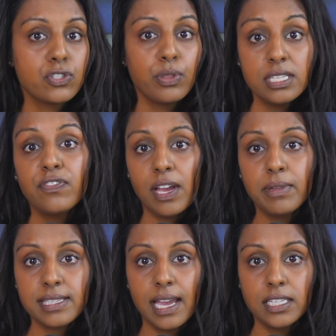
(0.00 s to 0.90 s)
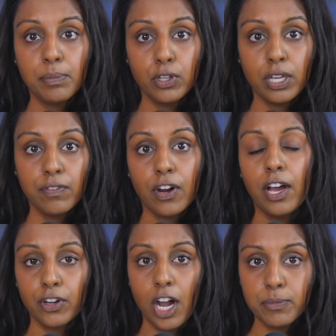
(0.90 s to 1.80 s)
So, these families end up looking for
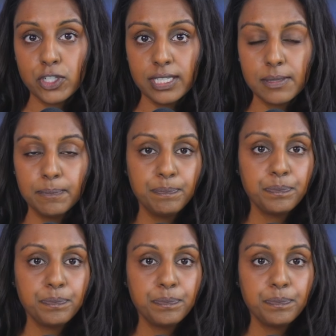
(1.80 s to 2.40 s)
other options.